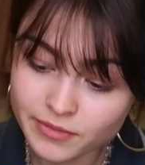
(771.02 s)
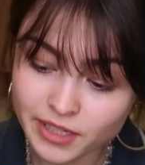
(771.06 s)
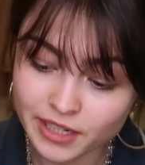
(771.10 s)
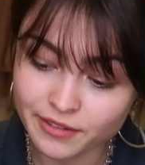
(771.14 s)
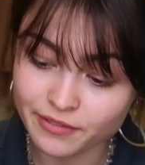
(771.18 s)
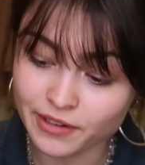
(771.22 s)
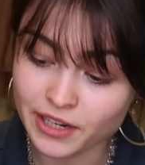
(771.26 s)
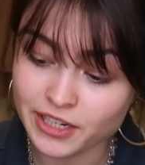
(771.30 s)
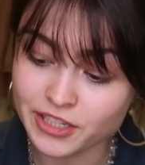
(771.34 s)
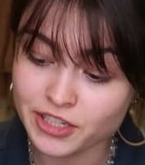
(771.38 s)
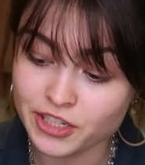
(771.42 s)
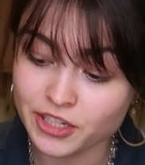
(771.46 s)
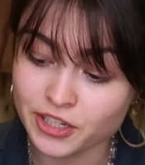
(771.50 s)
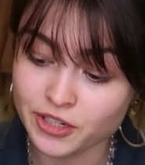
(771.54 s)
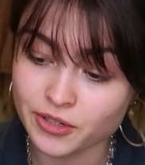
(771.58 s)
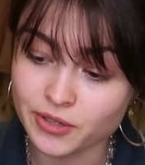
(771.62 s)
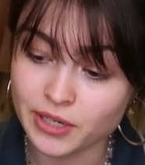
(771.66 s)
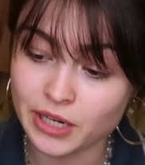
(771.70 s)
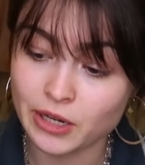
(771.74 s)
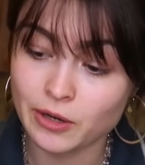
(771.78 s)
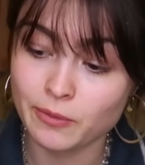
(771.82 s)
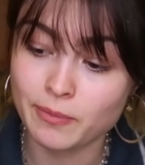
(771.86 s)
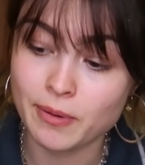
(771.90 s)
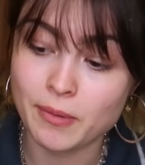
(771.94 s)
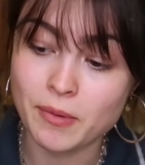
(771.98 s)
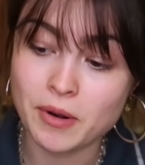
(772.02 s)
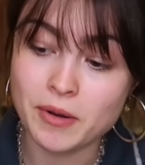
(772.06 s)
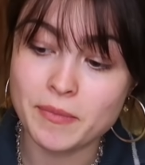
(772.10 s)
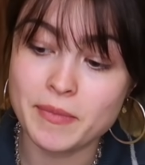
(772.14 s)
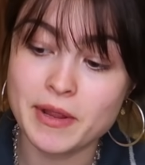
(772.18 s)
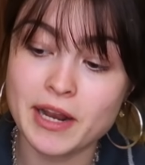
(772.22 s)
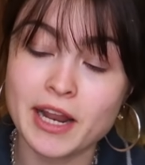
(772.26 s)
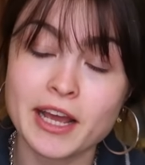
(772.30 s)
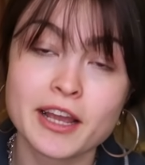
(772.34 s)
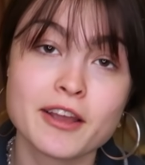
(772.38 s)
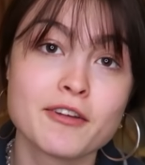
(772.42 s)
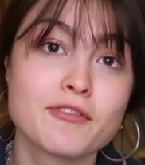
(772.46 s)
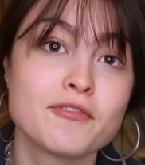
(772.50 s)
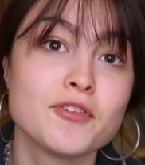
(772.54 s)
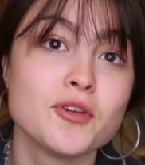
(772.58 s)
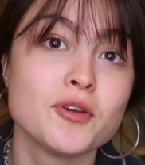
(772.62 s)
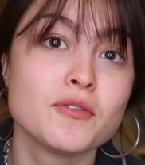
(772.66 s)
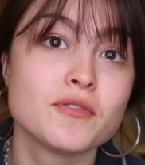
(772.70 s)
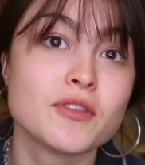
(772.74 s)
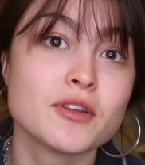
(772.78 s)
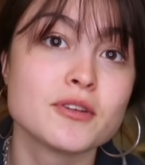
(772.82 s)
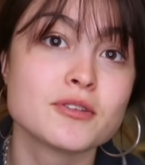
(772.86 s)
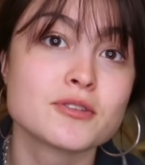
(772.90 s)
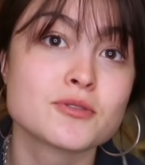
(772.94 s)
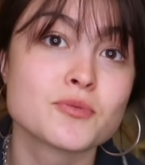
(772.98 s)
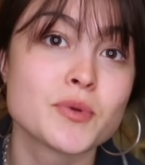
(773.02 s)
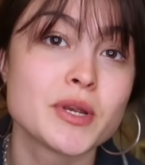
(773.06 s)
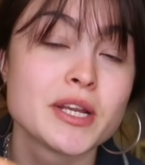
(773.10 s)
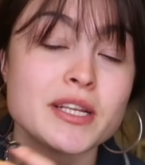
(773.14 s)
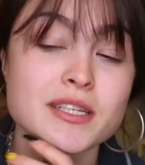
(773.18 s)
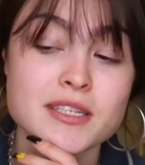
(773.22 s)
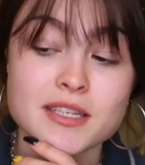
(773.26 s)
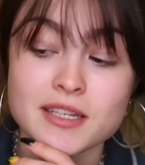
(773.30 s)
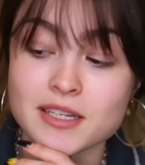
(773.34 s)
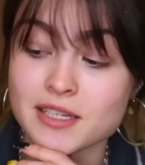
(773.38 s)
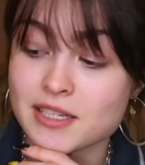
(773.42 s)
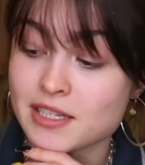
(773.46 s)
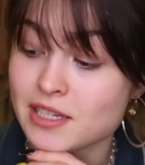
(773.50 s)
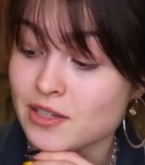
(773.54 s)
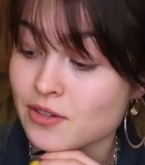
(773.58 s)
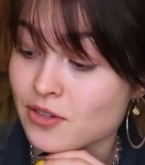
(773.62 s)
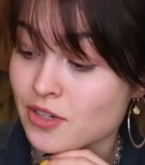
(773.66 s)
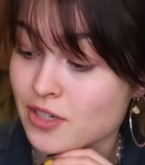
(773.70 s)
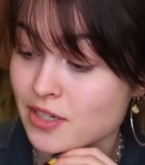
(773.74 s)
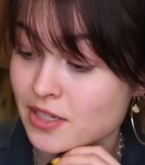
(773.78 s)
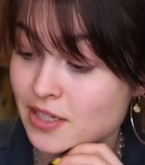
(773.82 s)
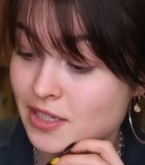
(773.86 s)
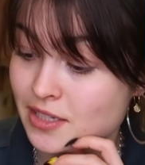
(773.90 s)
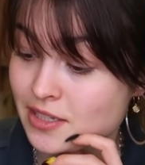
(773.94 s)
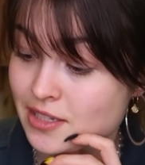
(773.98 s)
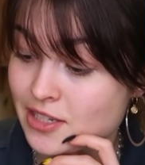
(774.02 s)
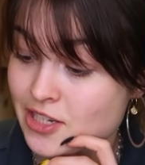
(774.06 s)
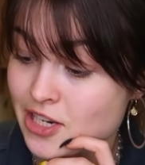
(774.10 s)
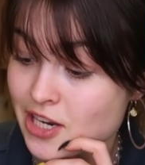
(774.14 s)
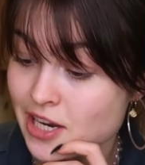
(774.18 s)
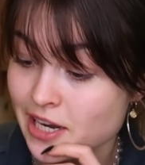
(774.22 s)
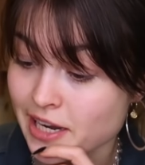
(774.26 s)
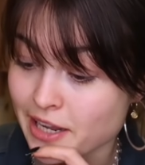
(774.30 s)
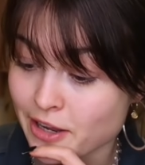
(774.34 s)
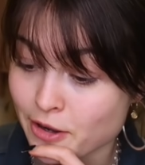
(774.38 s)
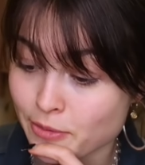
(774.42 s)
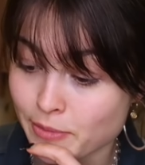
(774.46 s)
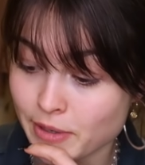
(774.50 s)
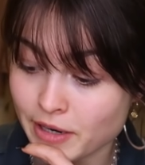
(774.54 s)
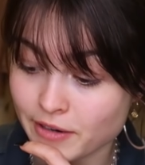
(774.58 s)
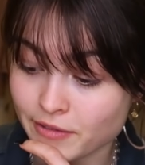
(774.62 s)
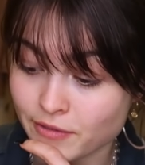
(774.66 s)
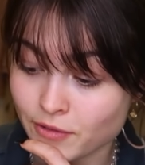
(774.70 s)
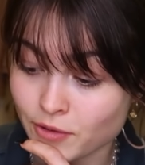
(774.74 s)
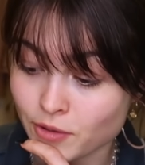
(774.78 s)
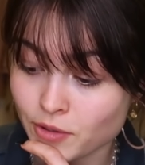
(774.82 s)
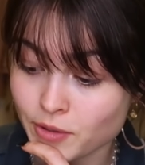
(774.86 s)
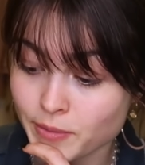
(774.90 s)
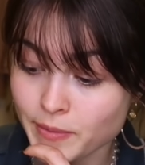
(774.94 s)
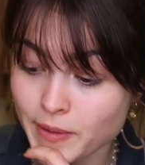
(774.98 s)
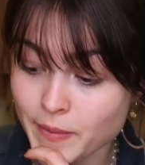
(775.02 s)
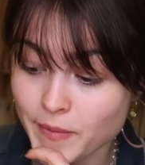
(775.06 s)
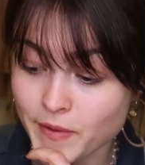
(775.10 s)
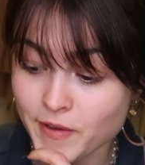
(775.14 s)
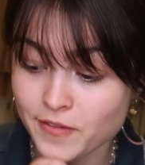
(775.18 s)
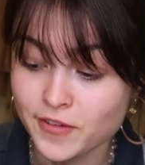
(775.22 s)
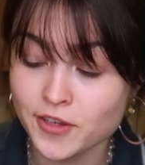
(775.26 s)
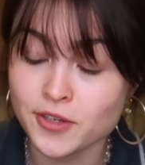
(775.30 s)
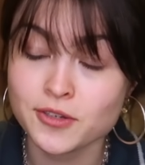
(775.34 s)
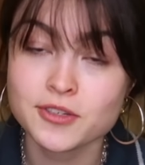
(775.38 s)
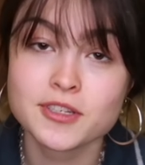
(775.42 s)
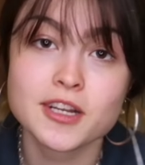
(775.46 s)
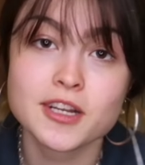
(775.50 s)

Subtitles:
If I do, it'll probably be like a few of those sweets that are still just chilling on my floor, maybe a few